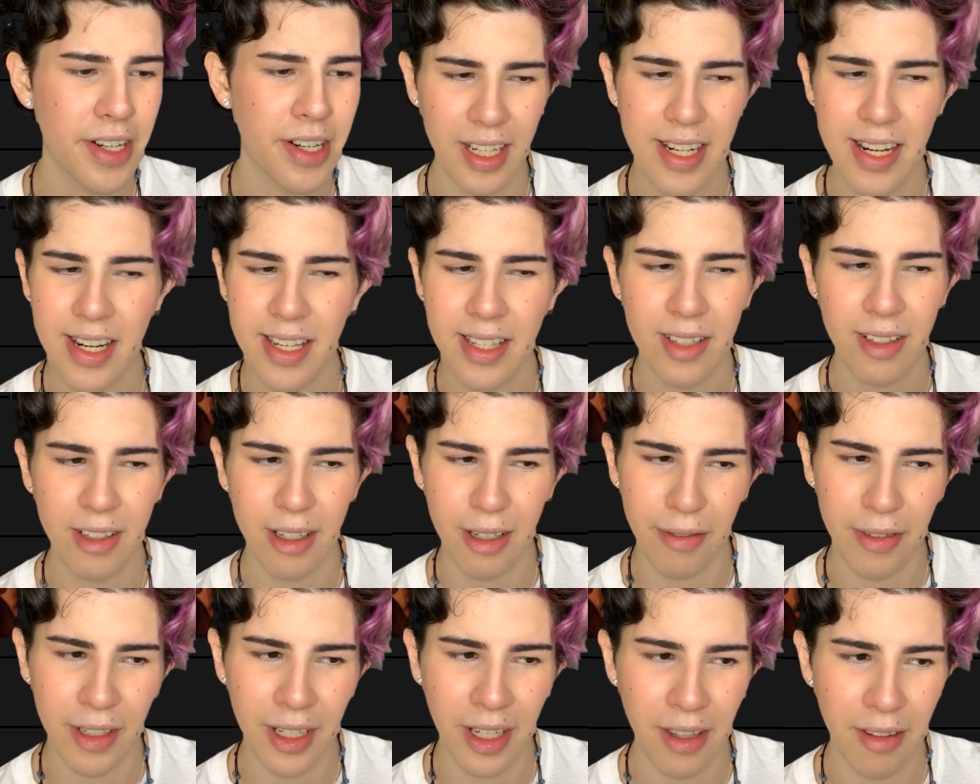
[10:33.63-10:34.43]
She's not
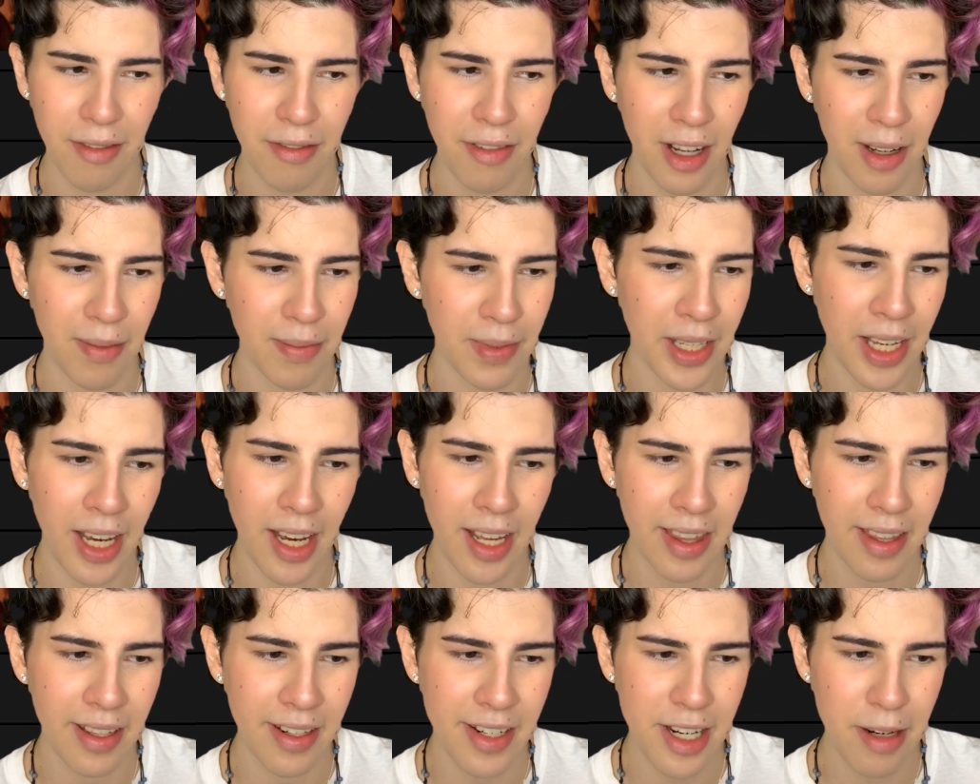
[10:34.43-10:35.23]
even in the family. I
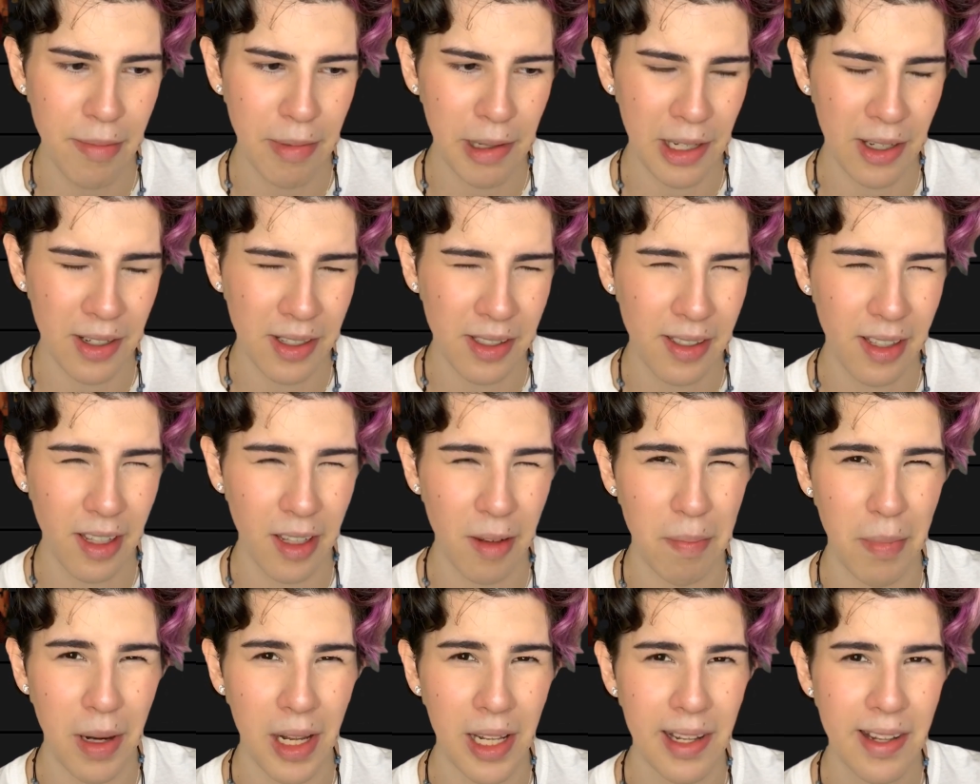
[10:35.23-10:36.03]
think she belongs to the
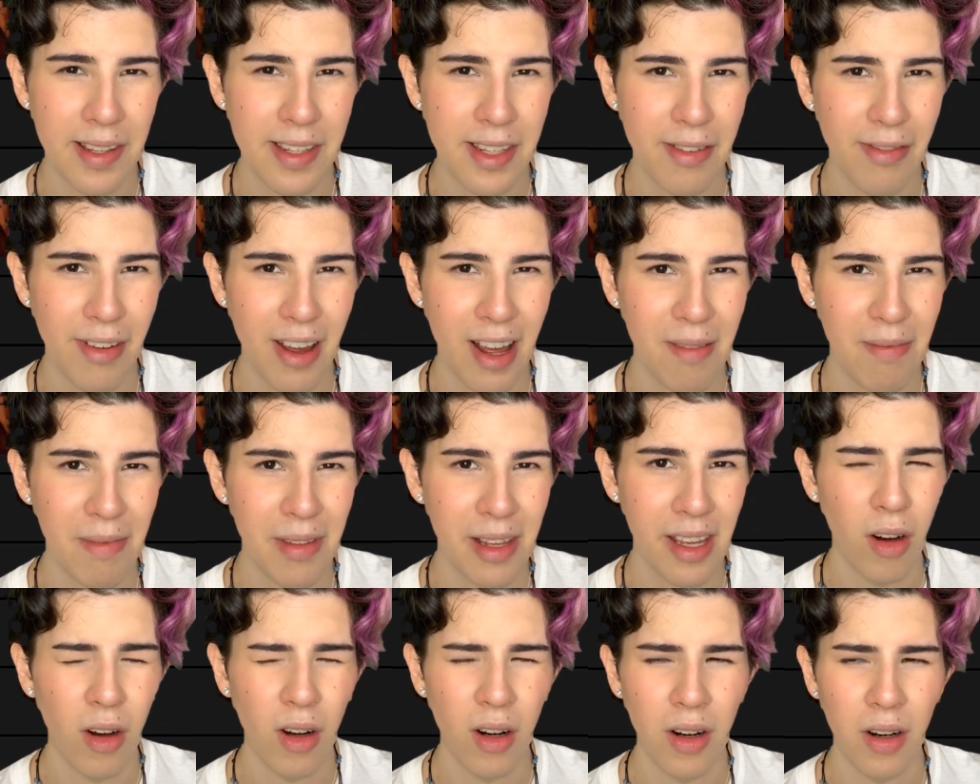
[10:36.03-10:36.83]
mollusk
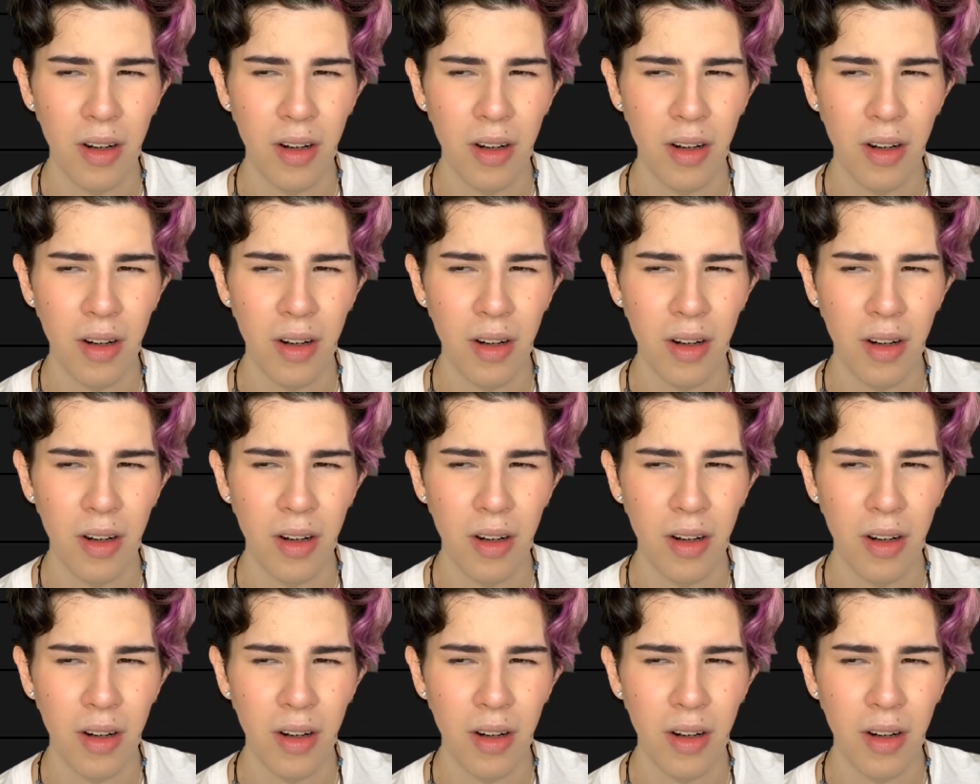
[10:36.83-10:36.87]
family.